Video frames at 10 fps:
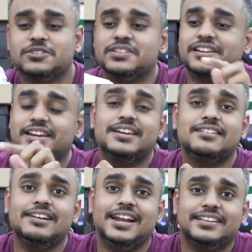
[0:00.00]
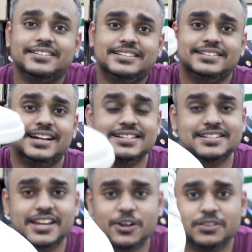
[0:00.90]
of the wrinkled leather that is
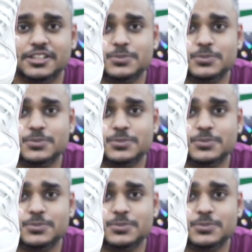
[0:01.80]
there on this